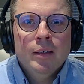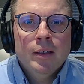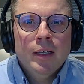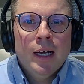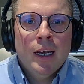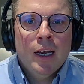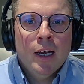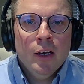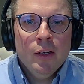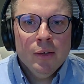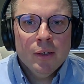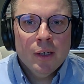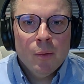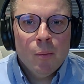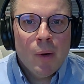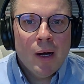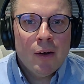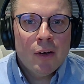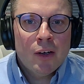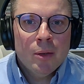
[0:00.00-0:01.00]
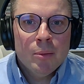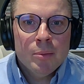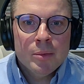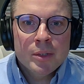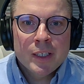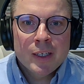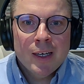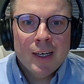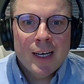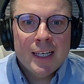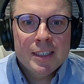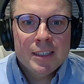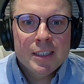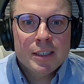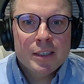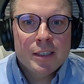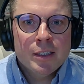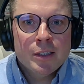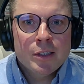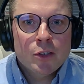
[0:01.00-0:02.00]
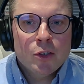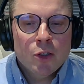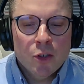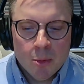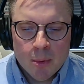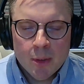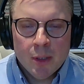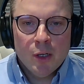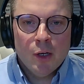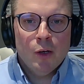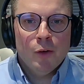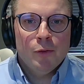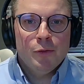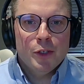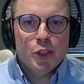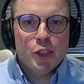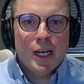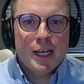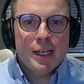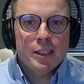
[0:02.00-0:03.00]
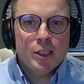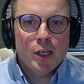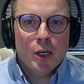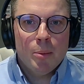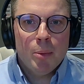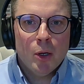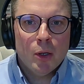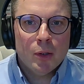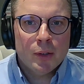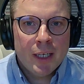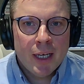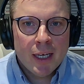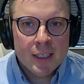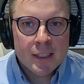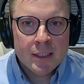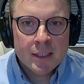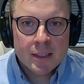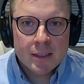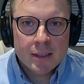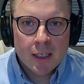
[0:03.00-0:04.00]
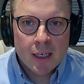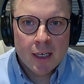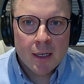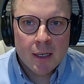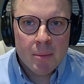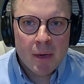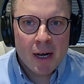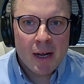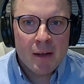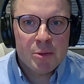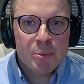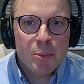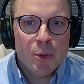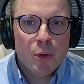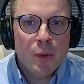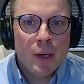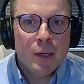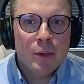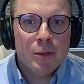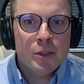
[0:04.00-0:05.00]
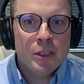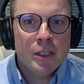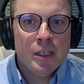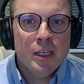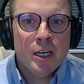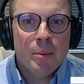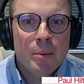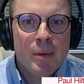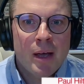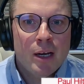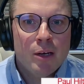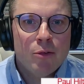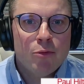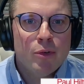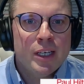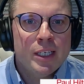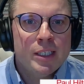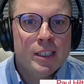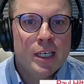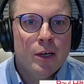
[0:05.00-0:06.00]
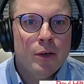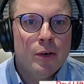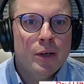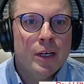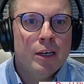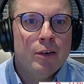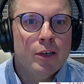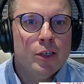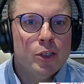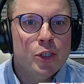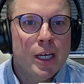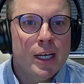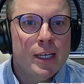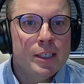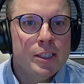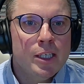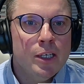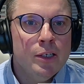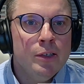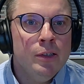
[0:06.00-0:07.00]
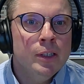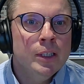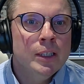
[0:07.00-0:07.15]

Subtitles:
Hello and welcome to the latest instalment of the Jato Podcast. My name is Paul Hilton and I'm Head of Retail here at Jato.